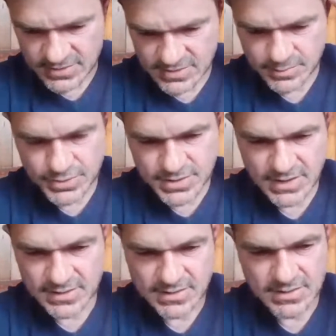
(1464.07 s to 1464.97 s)
just to
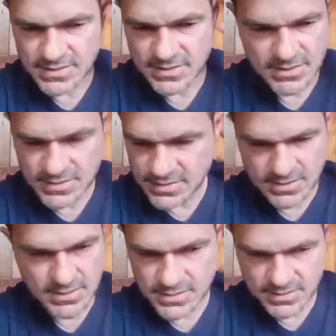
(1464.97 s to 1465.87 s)
protect
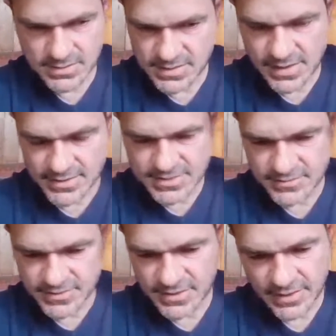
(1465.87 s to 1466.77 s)
the
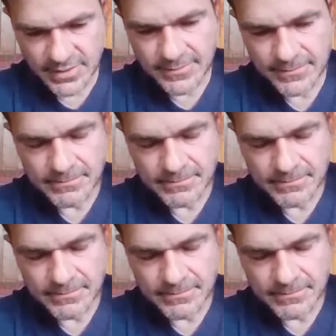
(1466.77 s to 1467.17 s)
narrative in there,